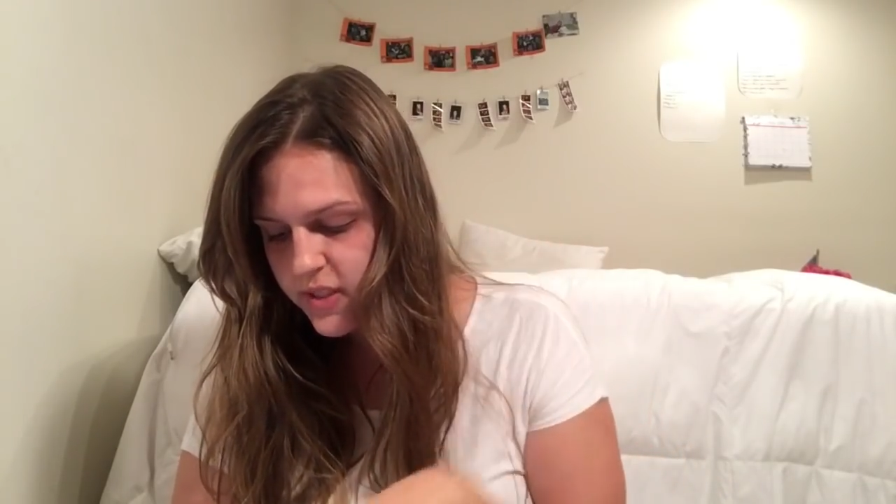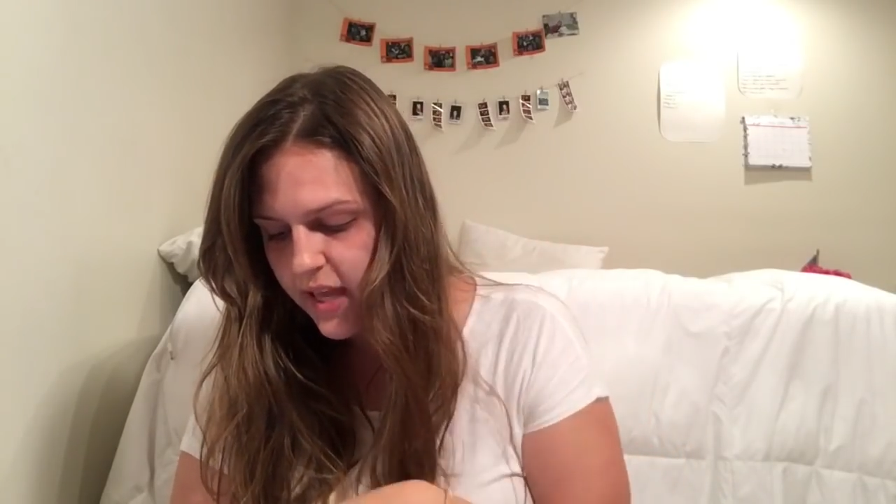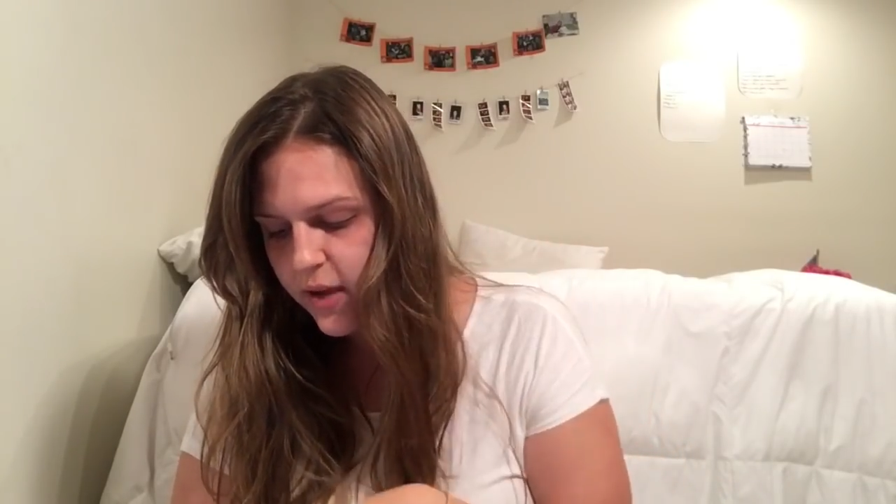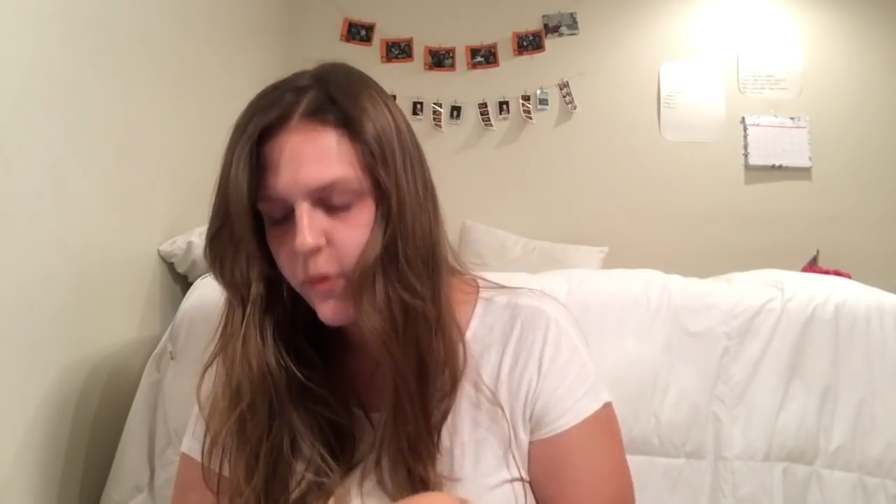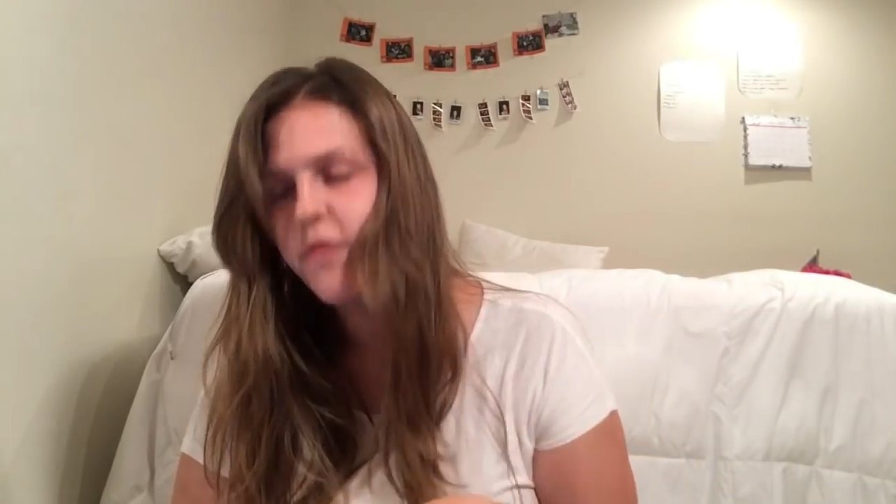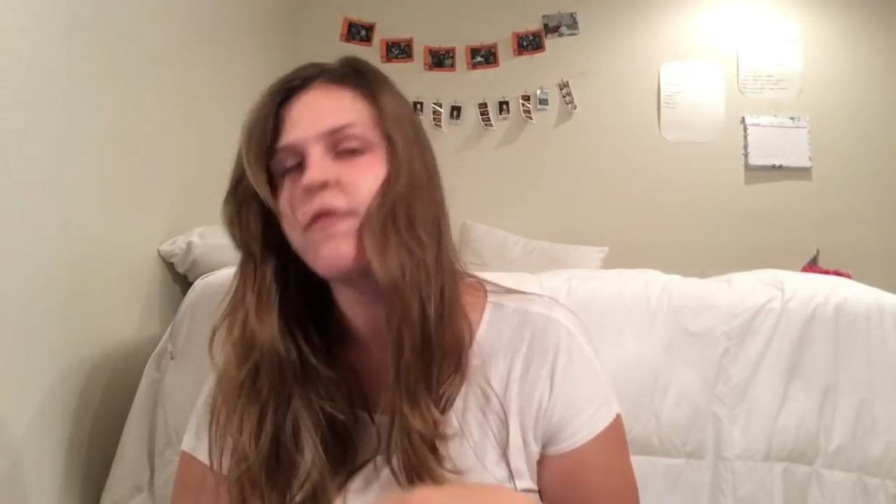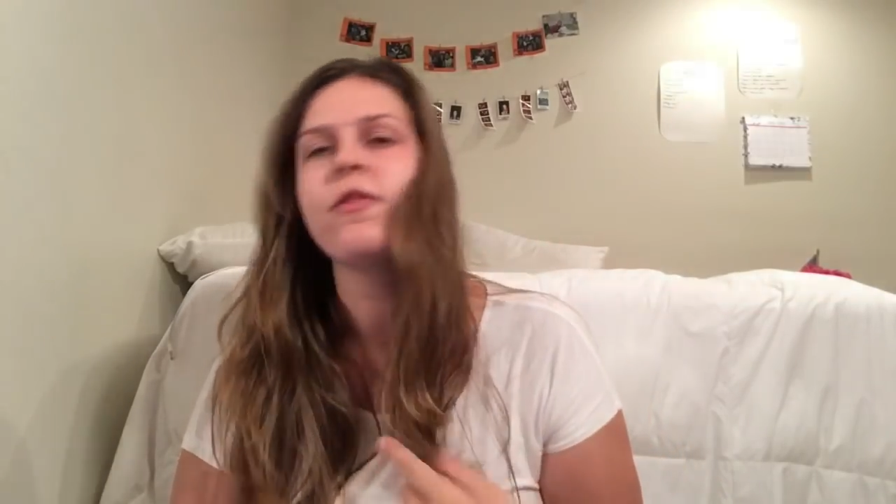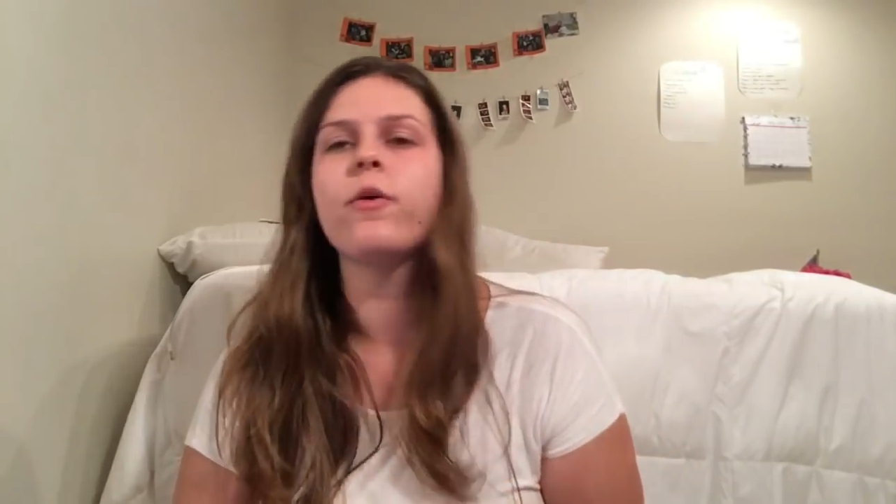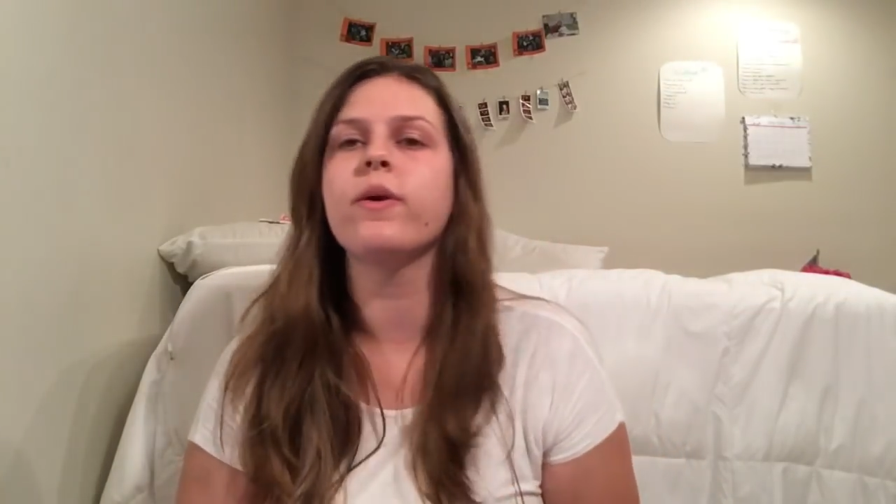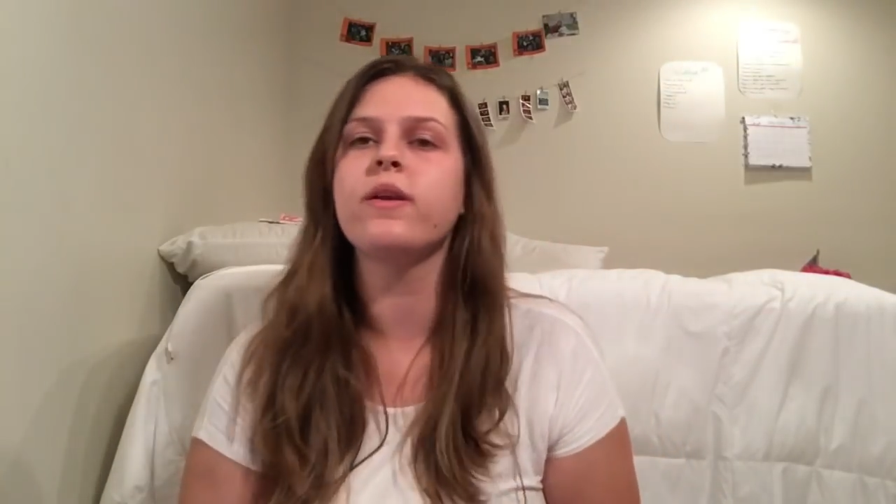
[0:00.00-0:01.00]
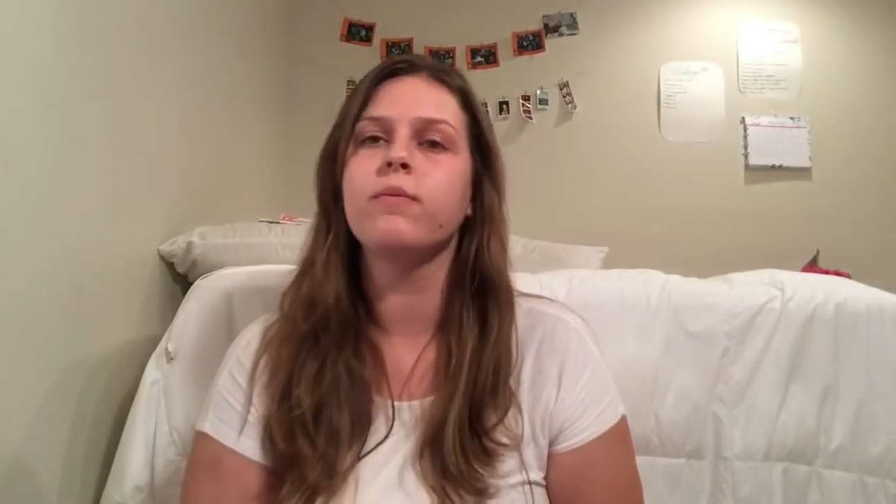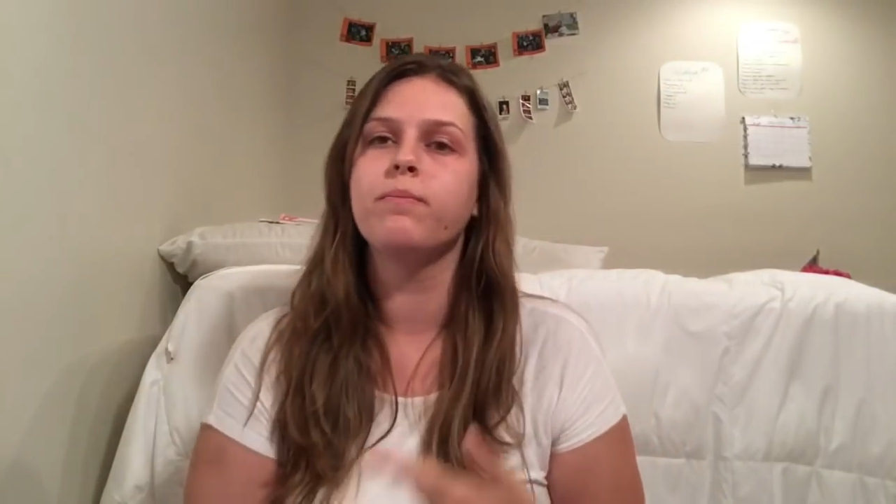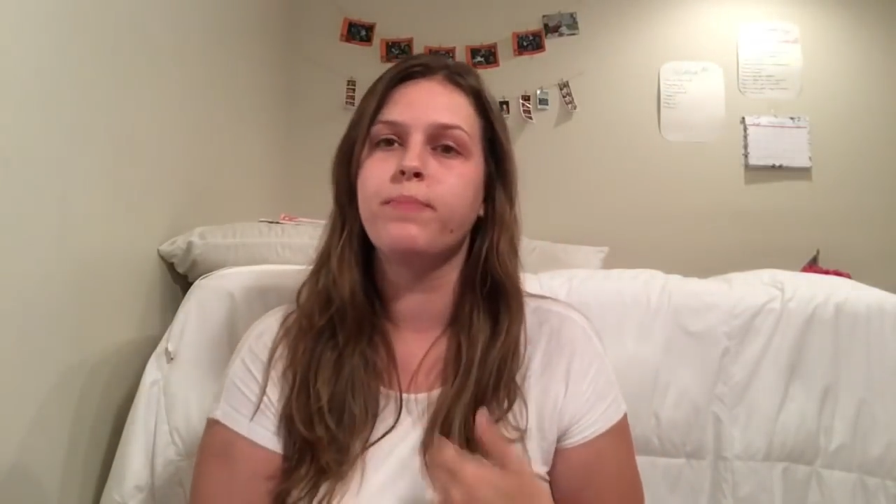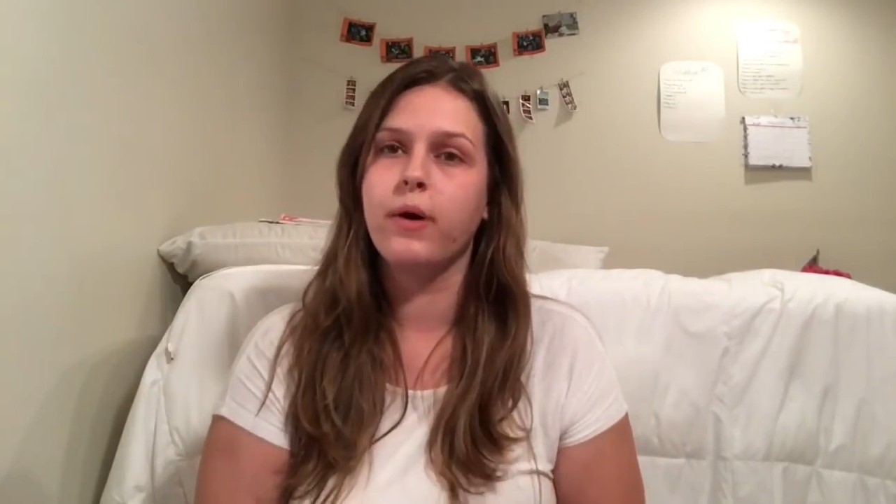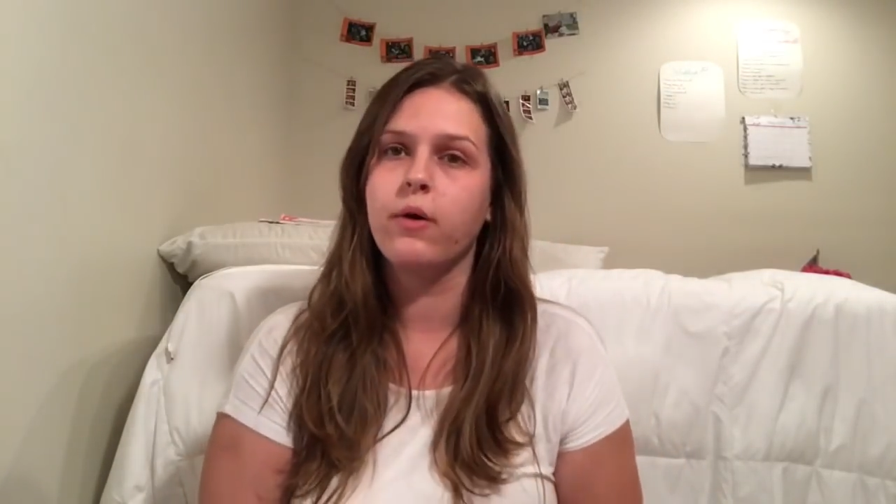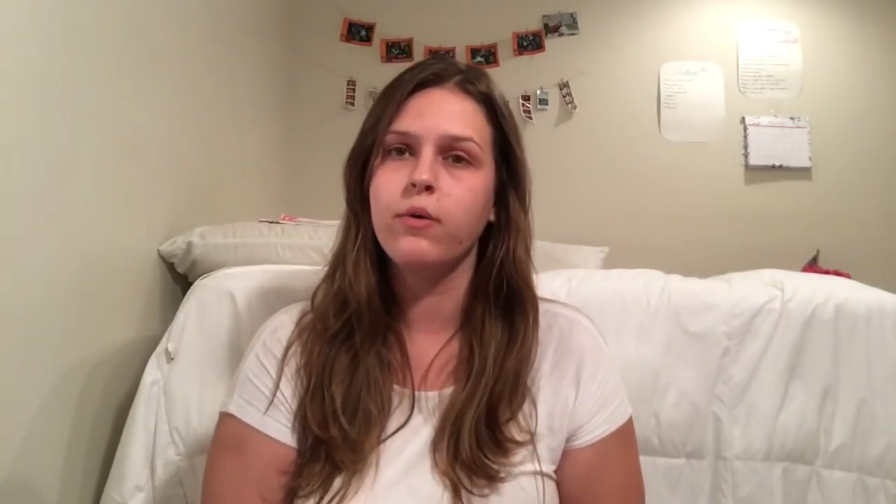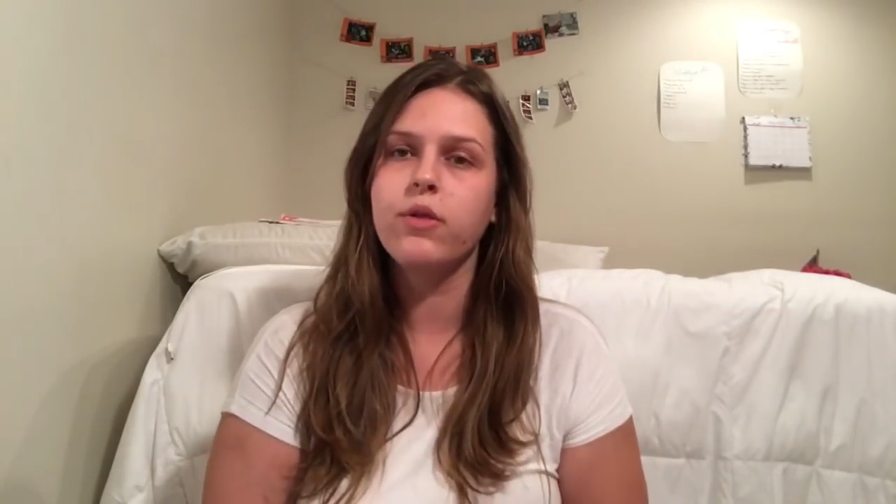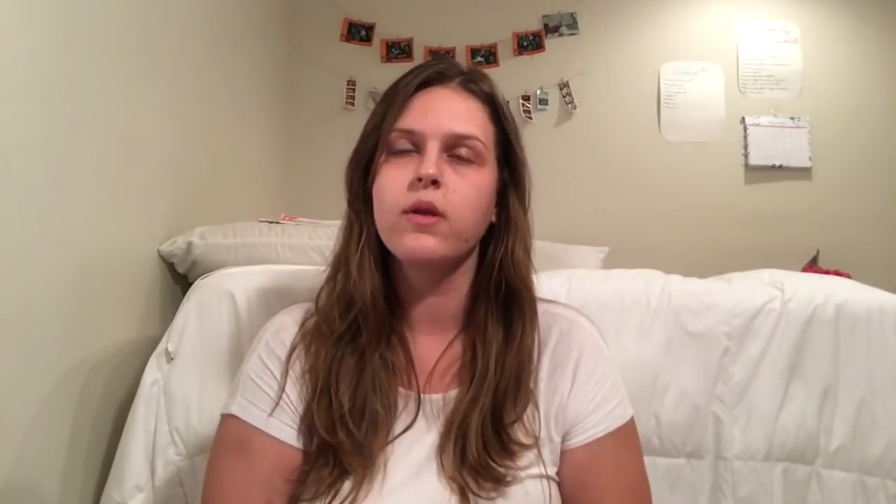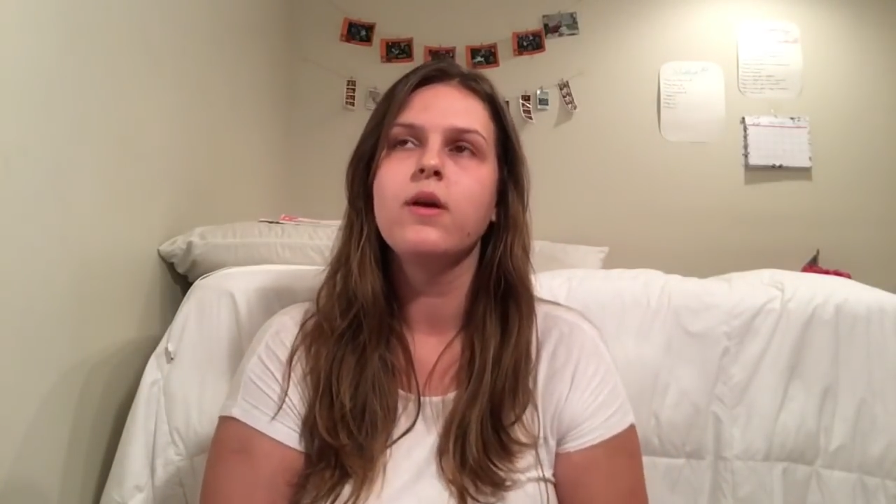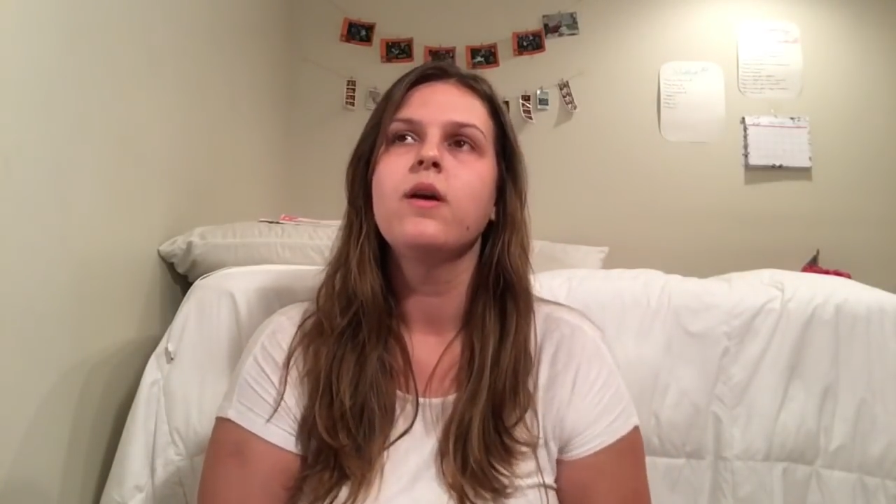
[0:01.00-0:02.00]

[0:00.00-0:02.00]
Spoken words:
say you are fluent in both?